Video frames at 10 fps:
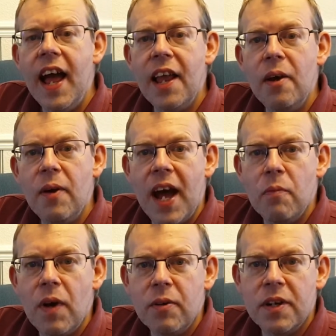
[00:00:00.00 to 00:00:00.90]
Hello
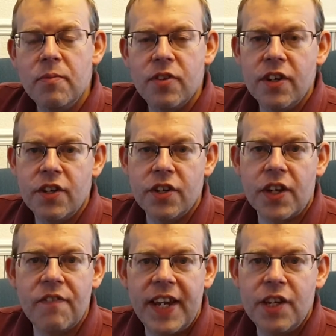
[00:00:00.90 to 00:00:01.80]
and welcome to the
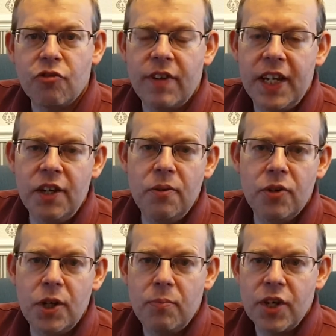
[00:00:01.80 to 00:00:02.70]
Discover History
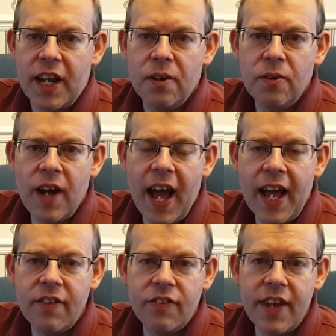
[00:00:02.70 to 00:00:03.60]
YouTube channel,
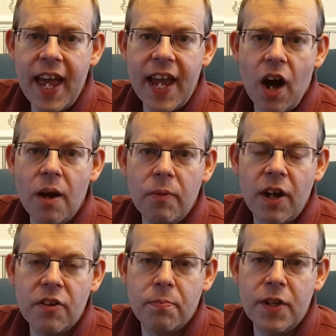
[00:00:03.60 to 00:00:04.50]
and today I'm
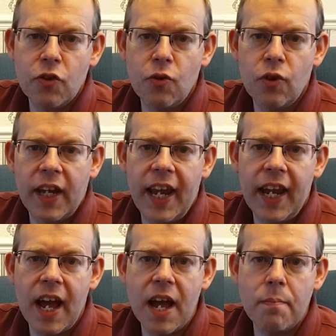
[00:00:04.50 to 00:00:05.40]
going to be
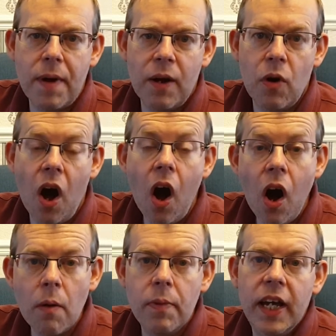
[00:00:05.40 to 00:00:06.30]
talking about
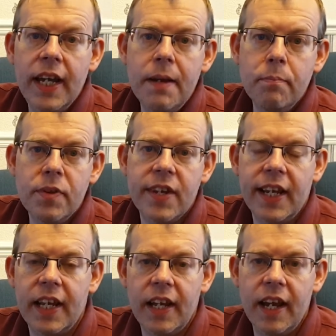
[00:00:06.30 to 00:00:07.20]
armour, in
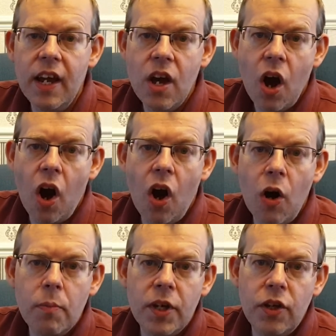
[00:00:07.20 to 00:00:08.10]
particular
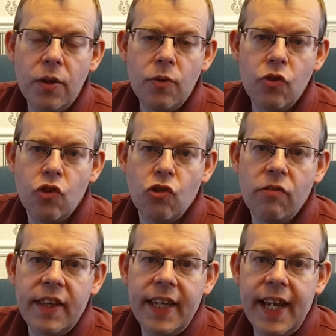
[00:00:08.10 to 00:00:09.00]
armour used
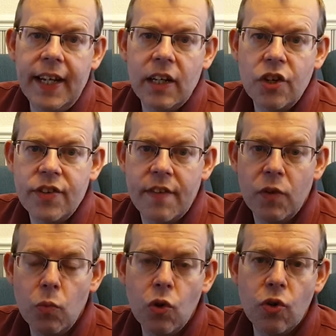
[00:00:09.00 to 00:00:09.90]
during the English
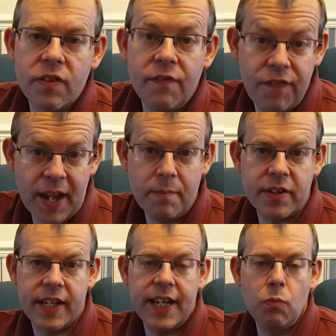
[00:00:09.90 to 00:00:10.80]
Civil Wars. And
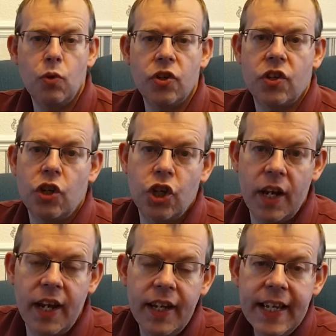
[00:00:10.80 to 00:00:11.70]
famously,
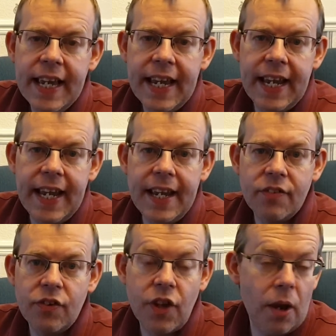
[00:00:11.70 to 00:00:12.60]
Worcestershire
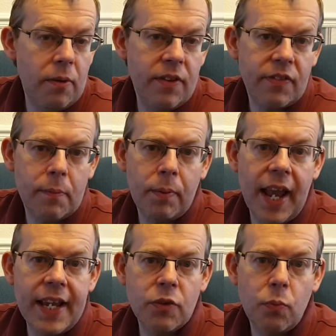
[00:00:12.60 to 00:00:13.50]
is known as the
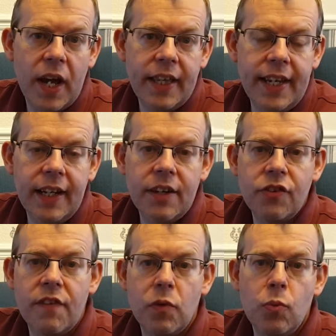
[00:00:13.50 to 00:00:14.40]
place where the English
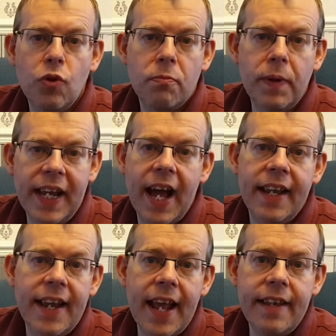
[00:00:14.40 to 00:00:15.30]
Civil Wars began
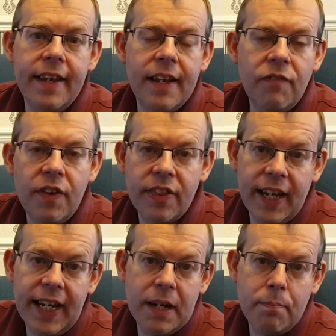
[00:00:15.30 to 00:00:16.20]
and ended. If you
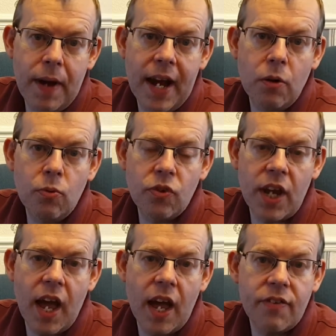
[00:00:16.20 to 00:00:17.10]
think about
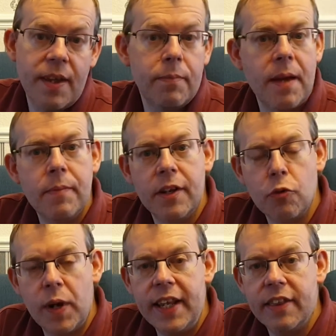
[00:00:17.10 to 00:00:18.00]
September
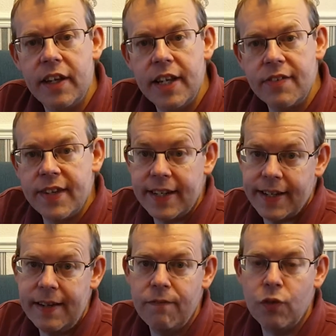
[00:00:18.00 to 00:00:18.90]
23rd,
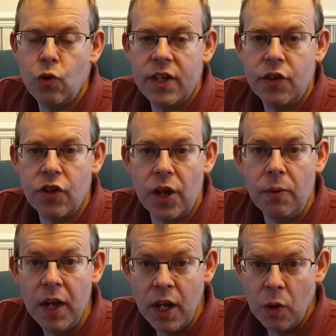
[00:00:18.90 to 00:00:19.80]
1642,
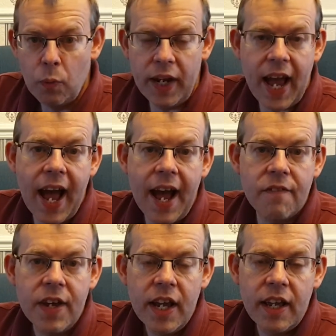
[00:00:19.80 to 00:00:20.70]
we
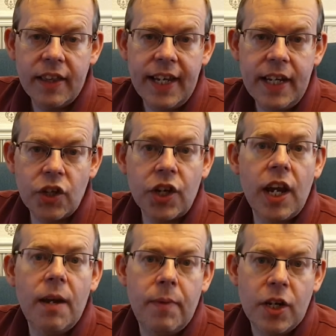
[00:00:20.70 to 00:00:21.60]
have the
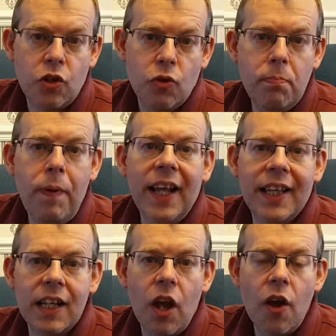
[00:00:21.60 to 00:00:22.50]
skirmish or
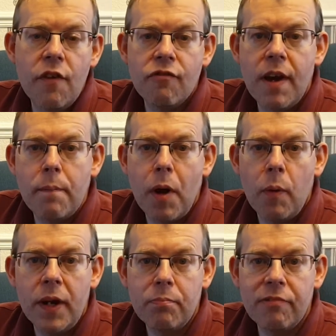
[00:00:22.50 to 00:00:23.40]
battle over at
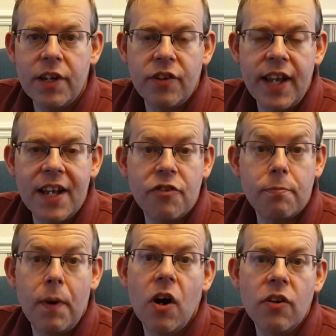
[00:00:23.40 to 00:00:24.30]
Powick Bridge, and that
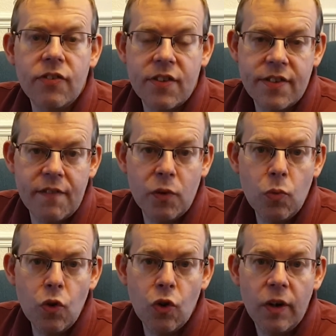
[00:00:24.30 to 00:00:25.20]
sparks the Civil
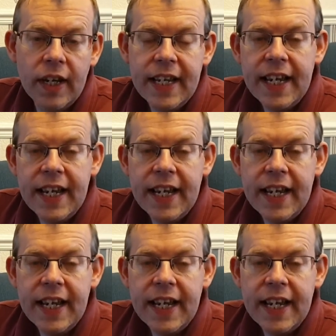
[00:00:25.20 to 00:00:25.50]
War.